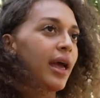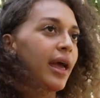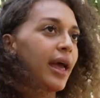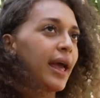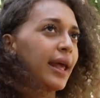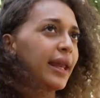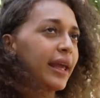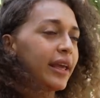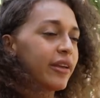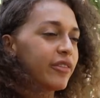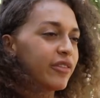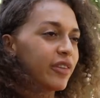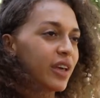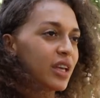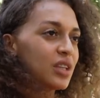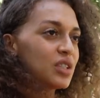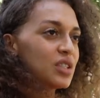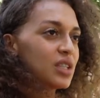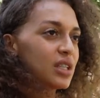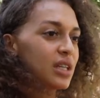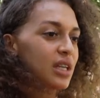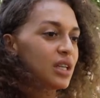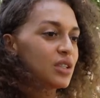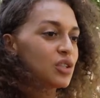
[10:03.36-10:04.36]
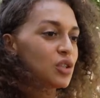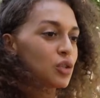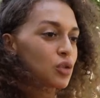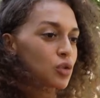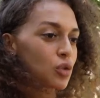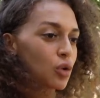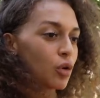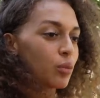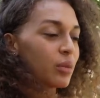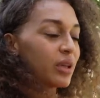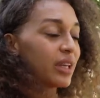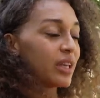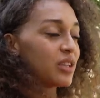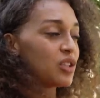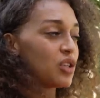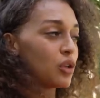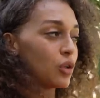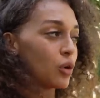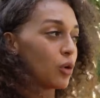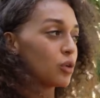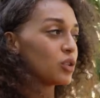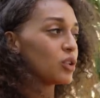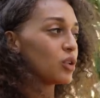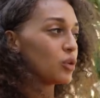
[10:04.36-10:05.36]
And eventually she told me that she
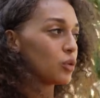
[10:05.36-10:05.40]
knows